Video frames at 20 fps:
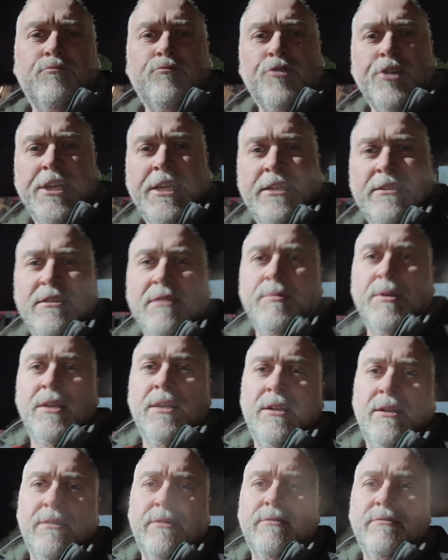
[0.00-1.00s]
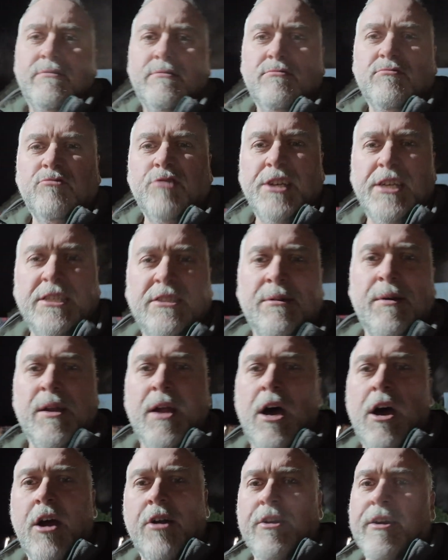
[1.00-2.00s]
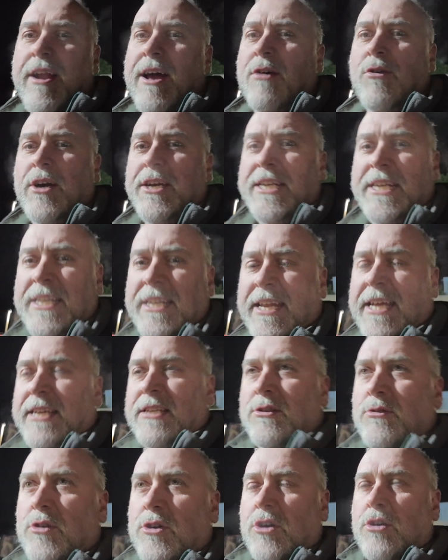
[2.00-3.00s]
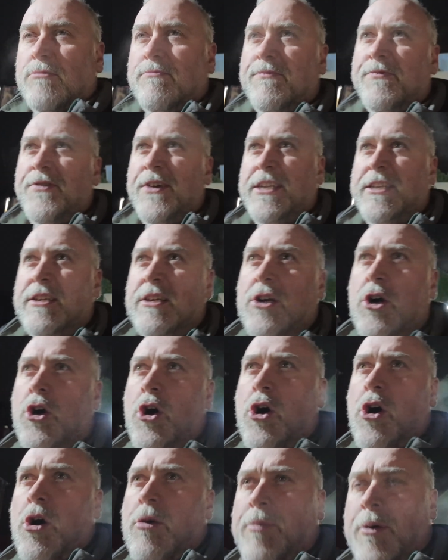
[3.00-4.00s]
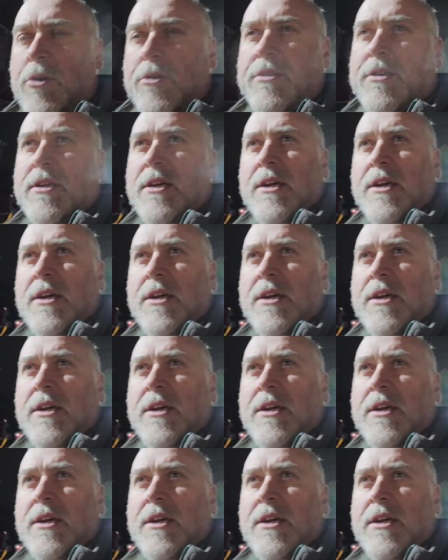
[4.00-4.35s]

reasonable order now. I didn't think they were fit to go, but